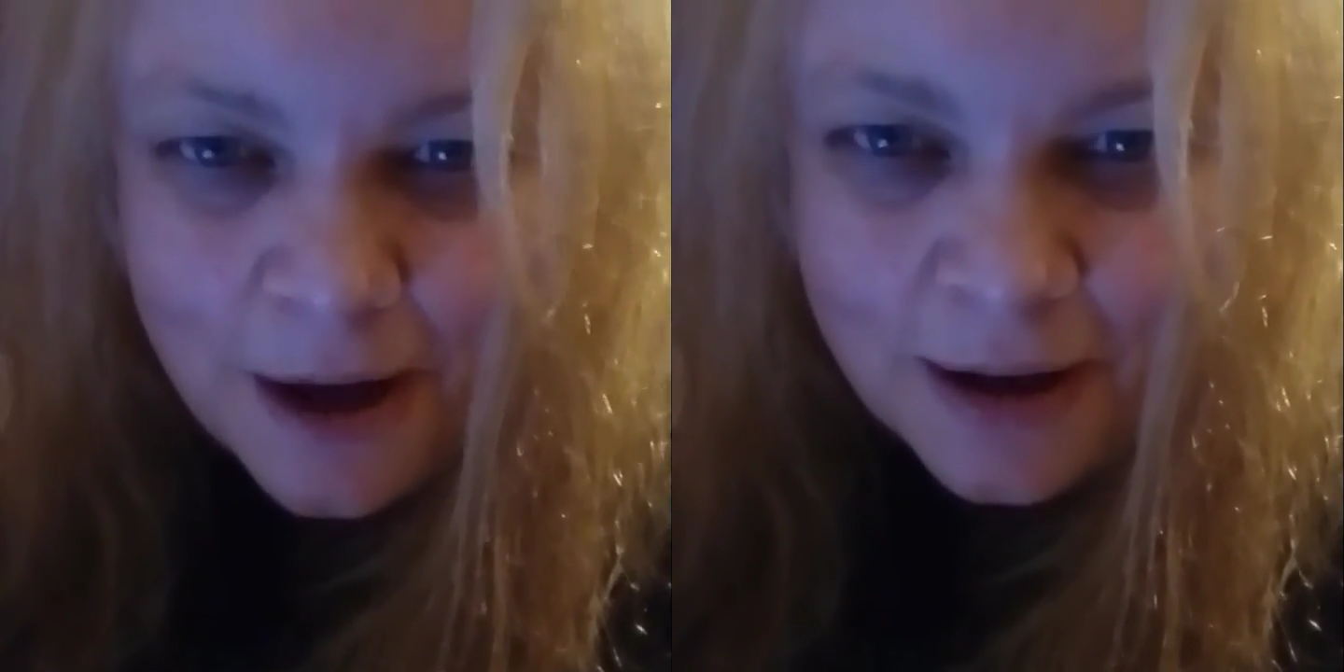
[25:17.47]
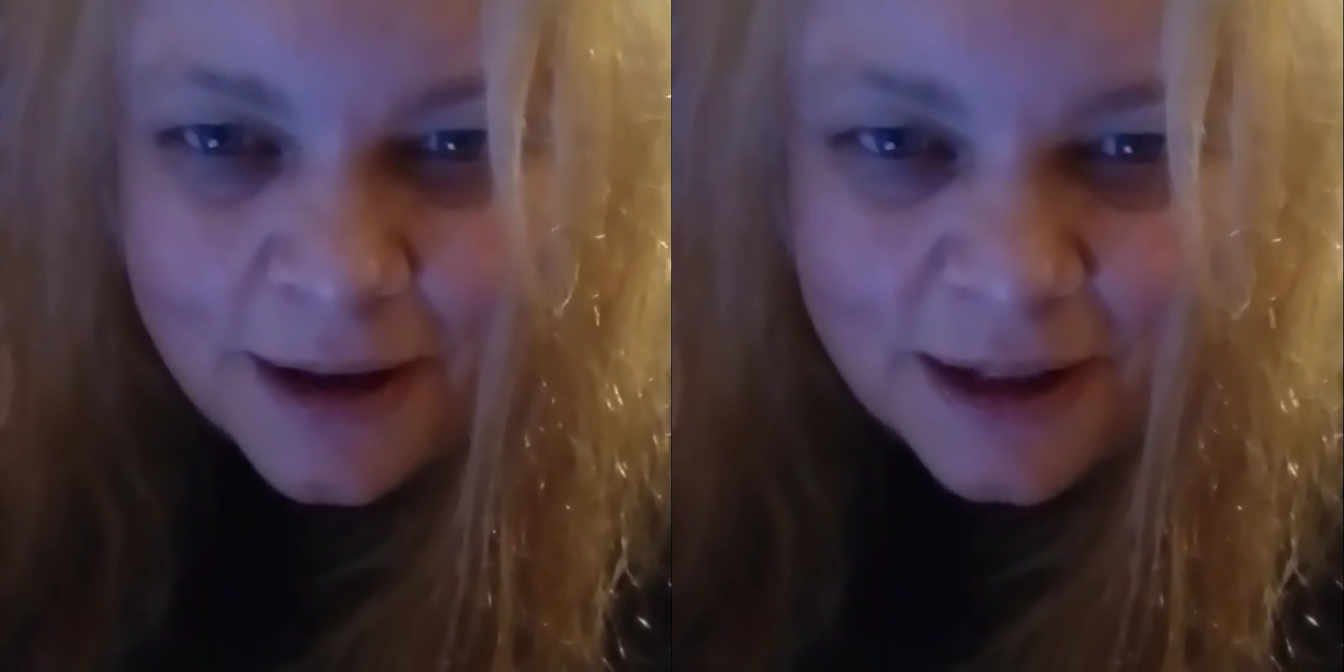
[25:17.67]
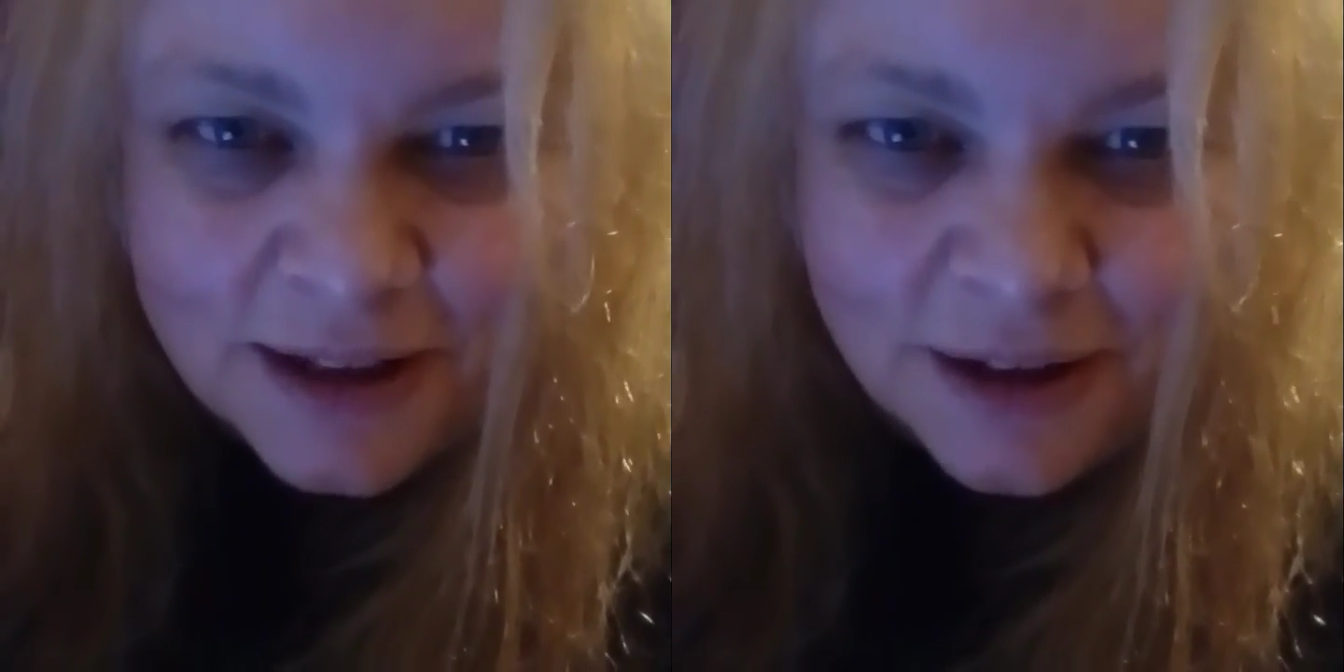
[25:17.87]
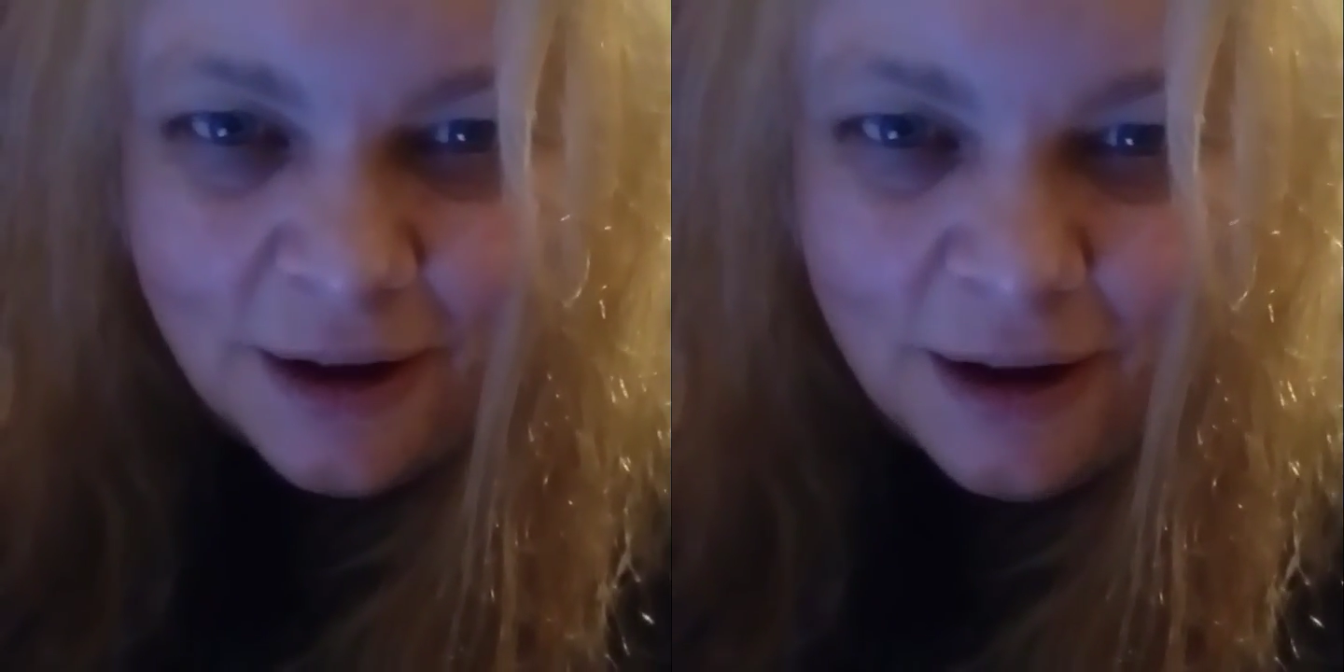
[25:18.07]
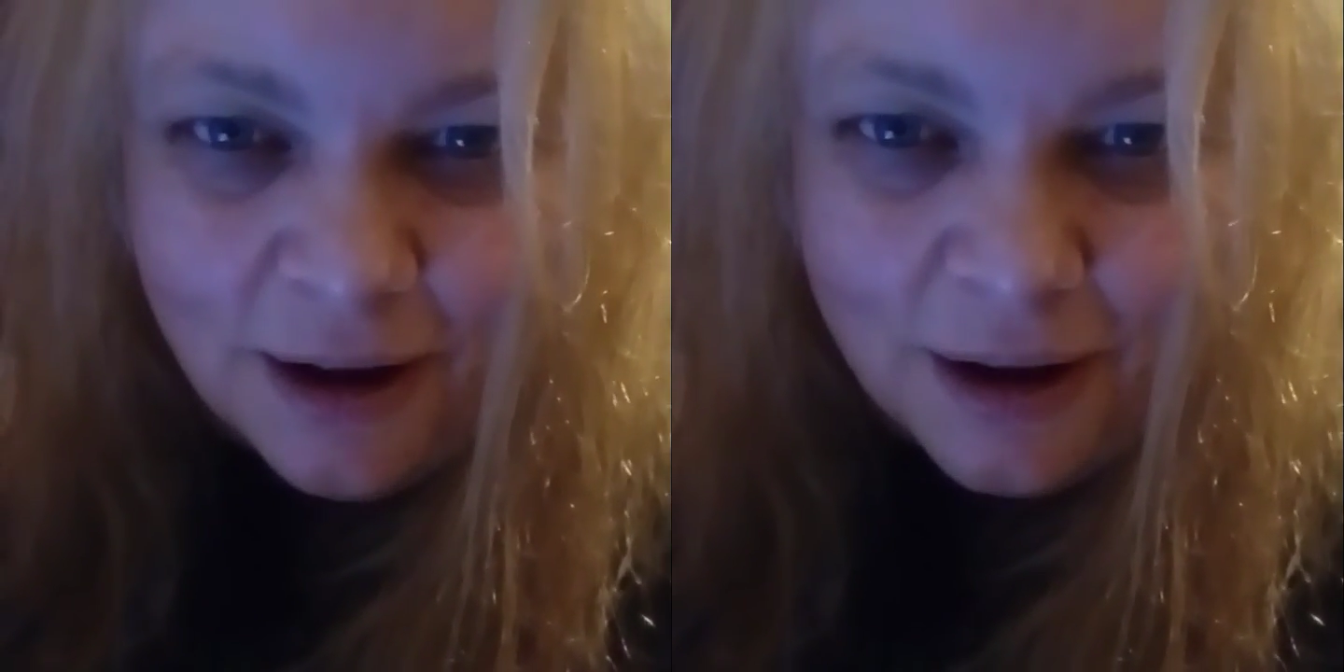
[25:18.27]
against
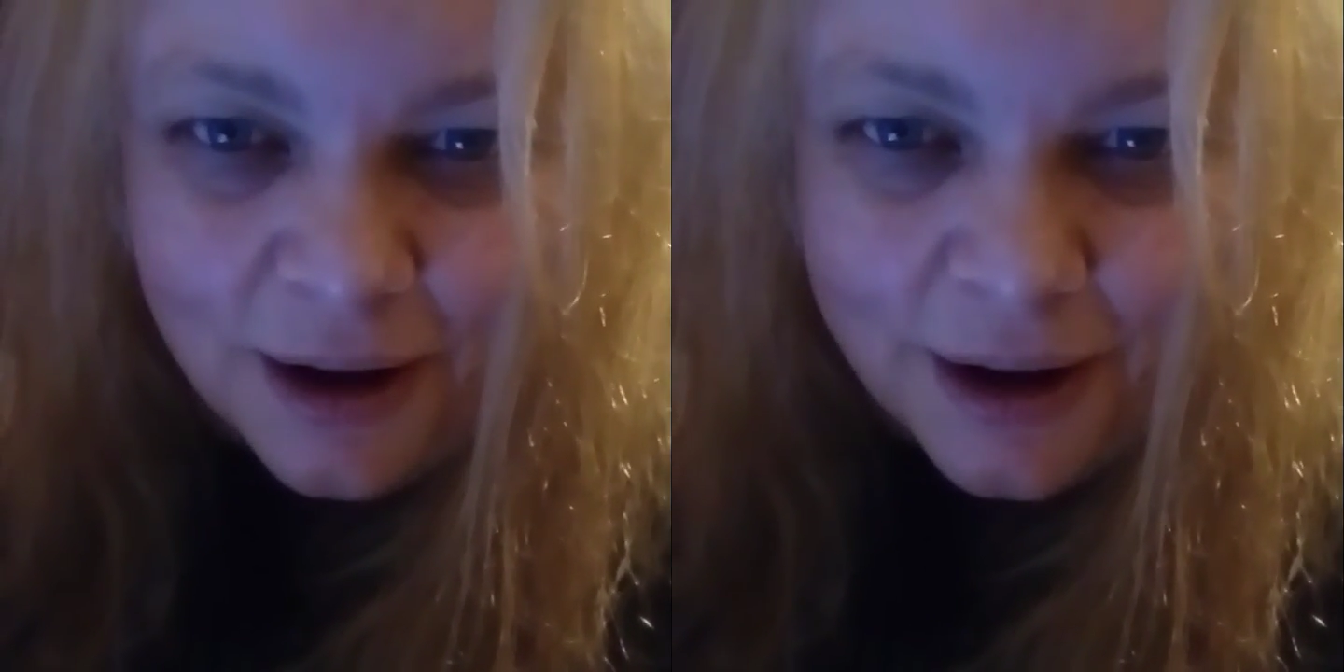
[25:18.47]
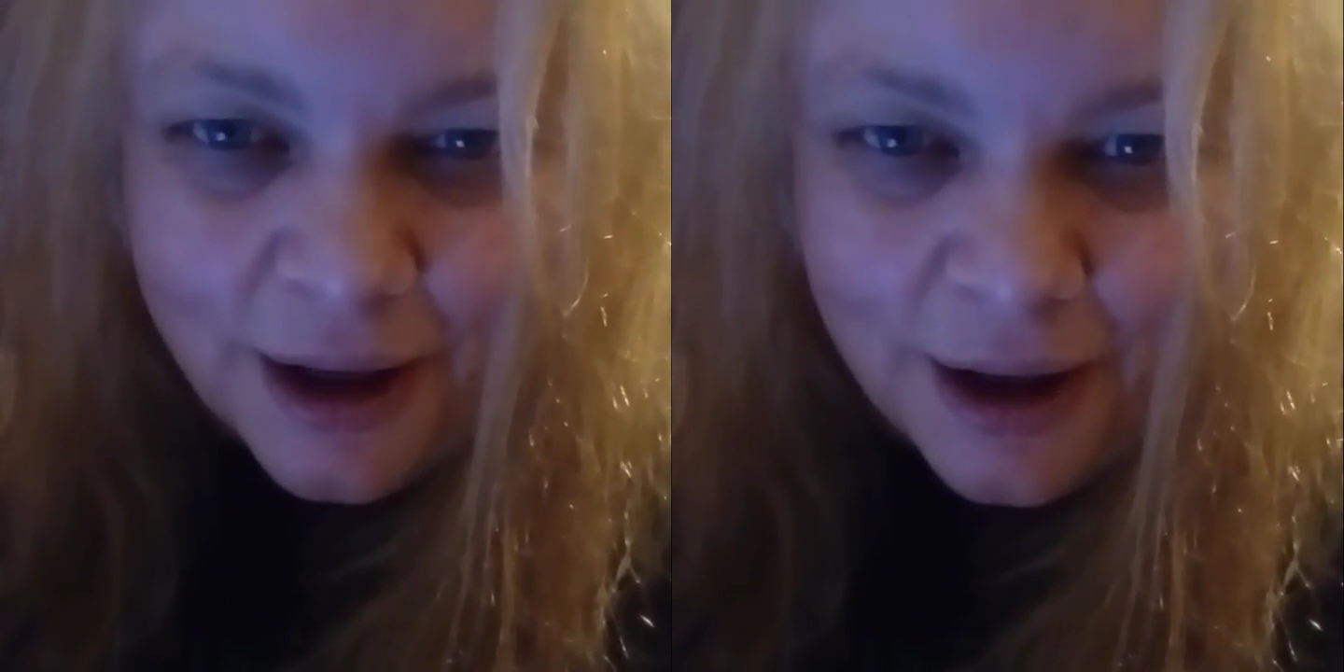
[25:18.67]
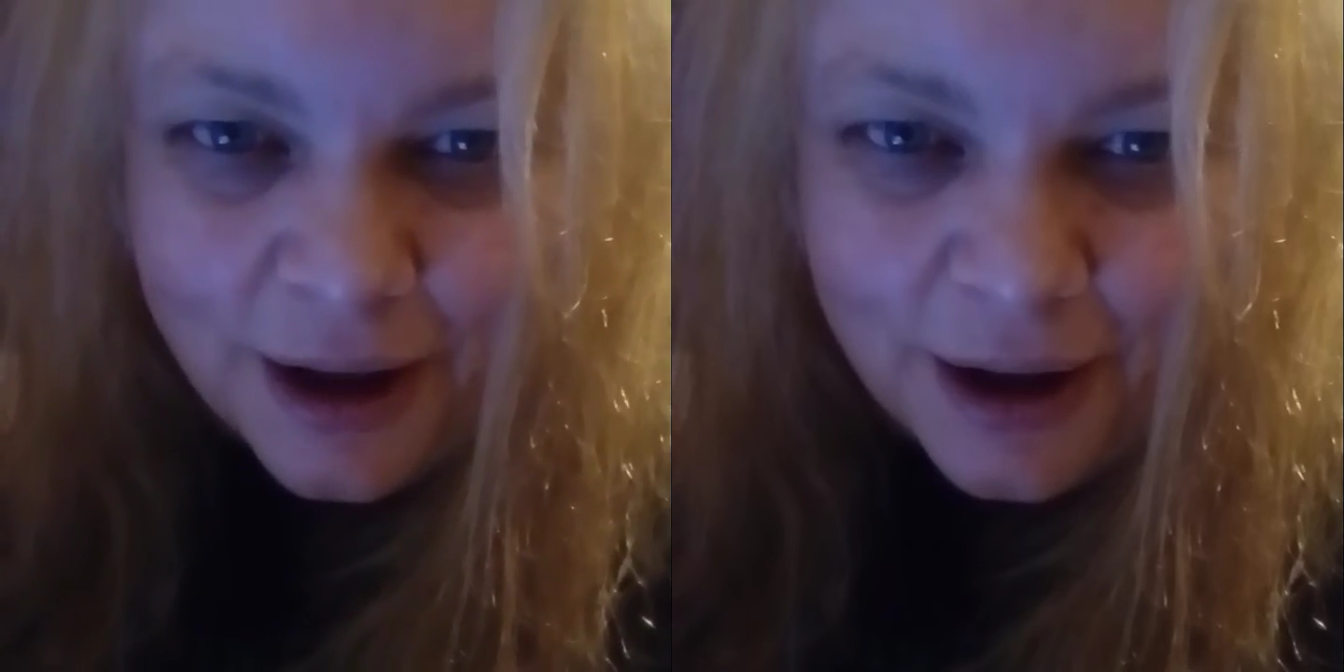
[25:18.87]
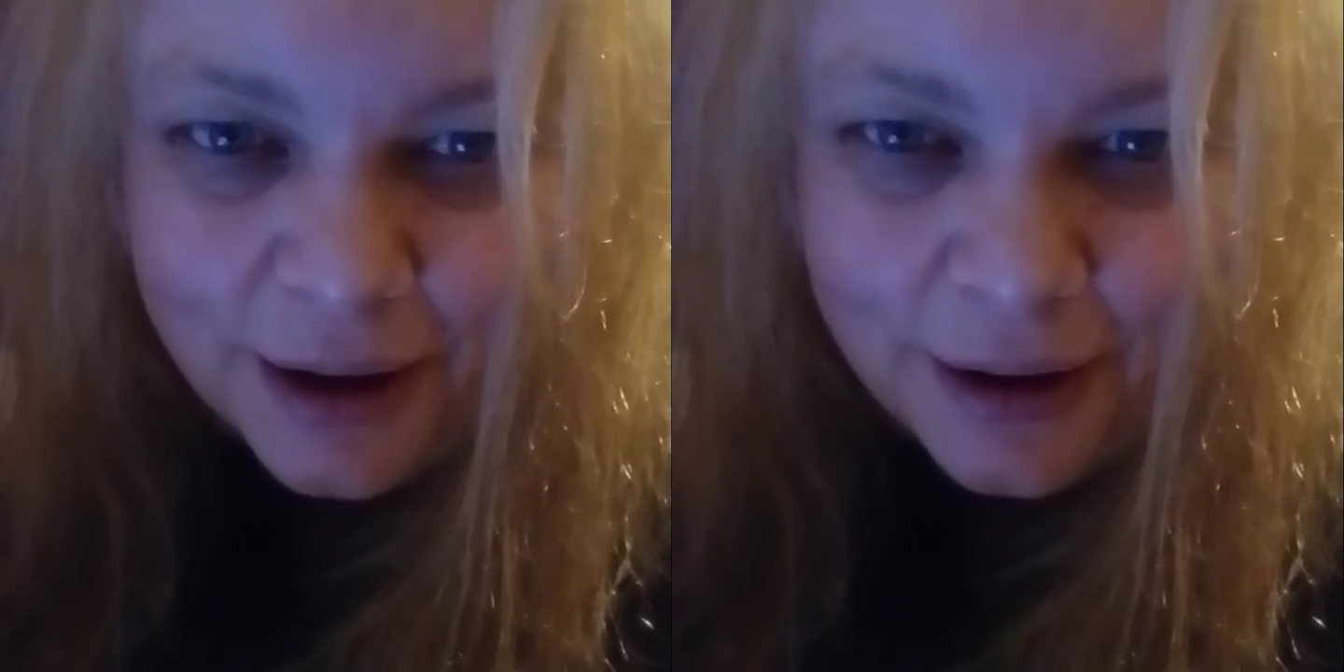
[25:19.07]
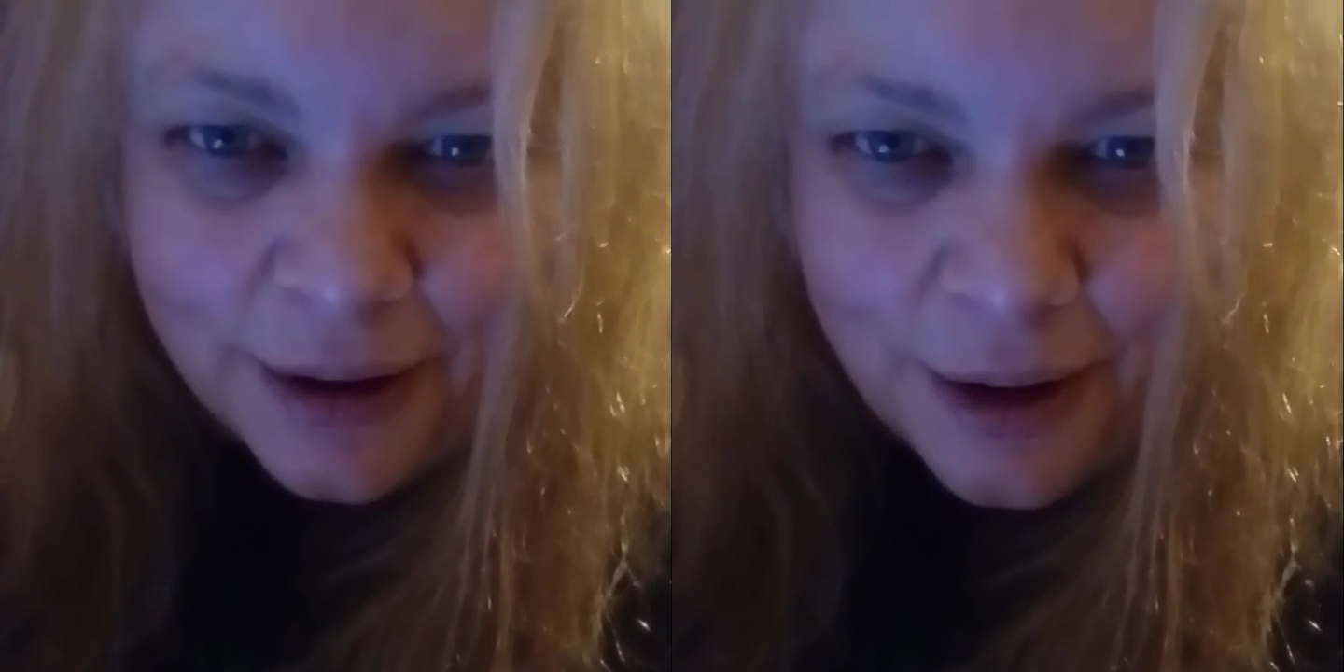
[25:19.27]
God and